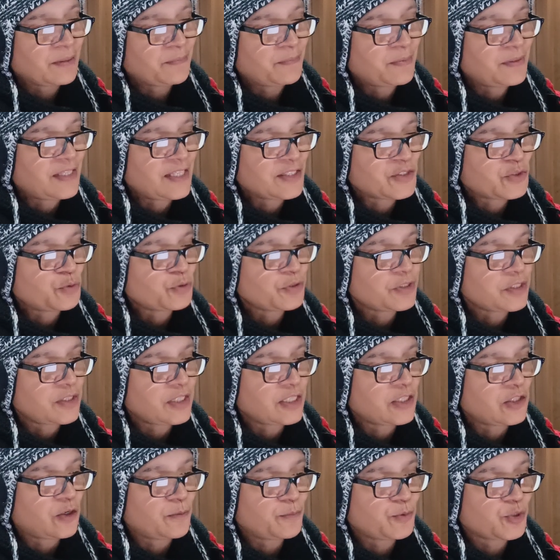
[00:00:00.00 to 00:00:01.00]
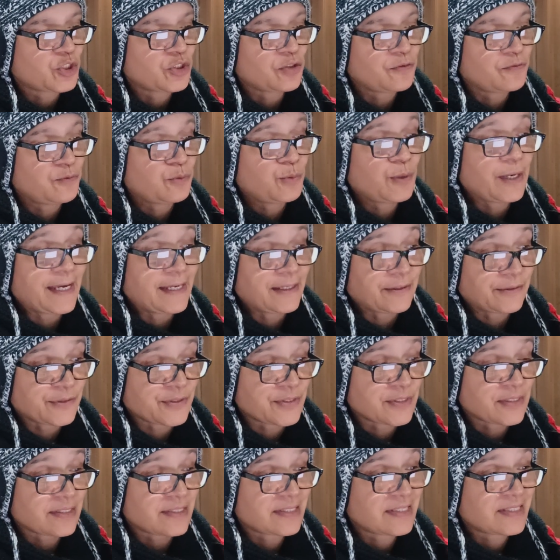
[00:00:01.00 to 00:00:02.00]
But there's also the option of
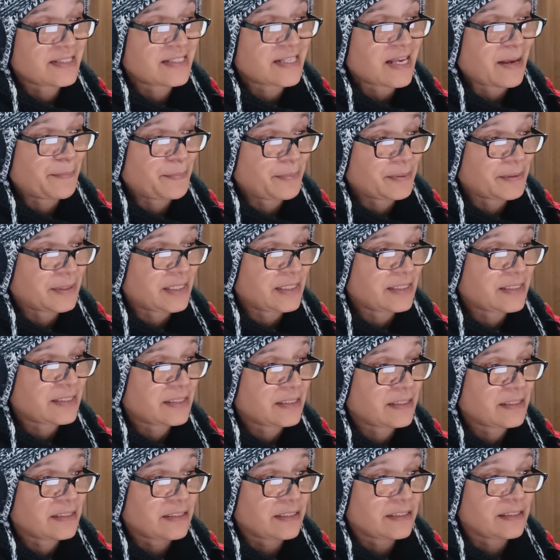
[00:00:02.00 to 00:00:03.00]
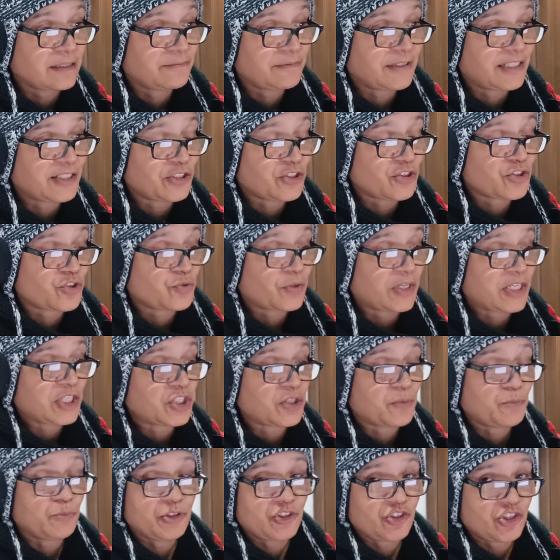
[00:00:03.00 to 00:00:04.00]
Wales separate to the
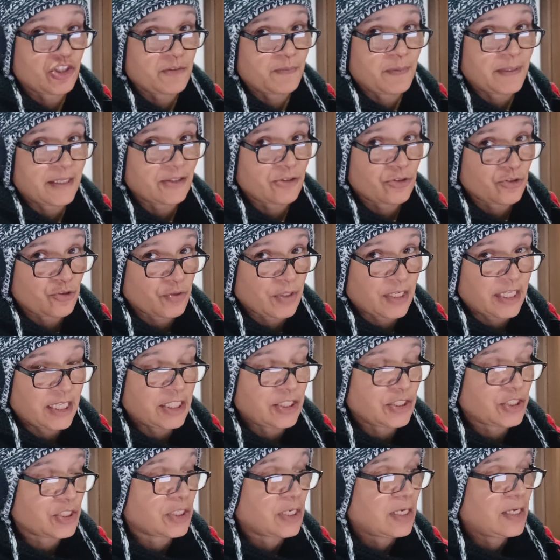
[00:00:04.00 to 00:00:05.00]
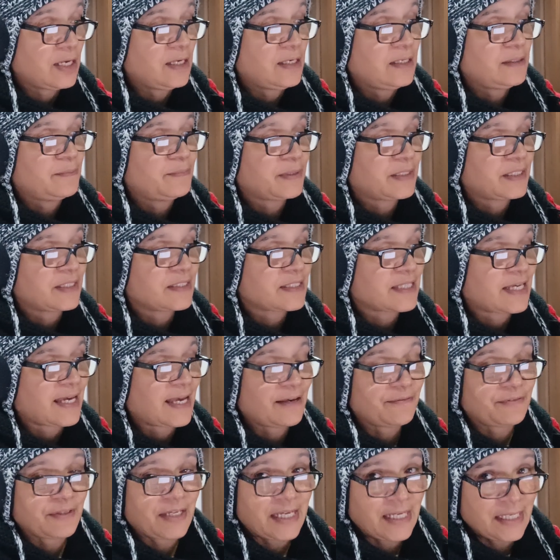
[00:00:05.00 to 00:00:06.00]
registration, which is a bit strange because they
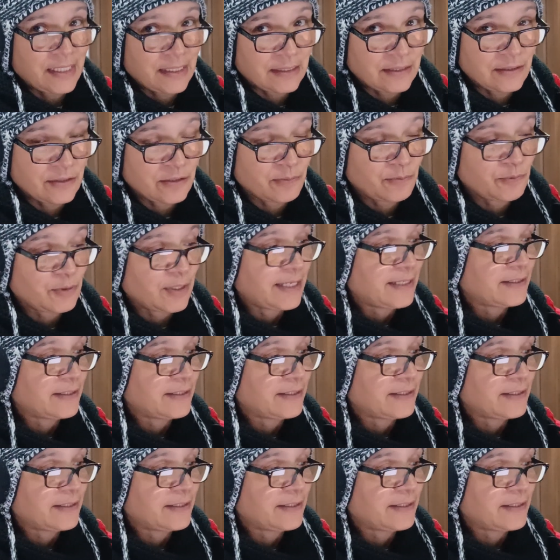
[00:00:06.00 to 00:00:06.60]
have England and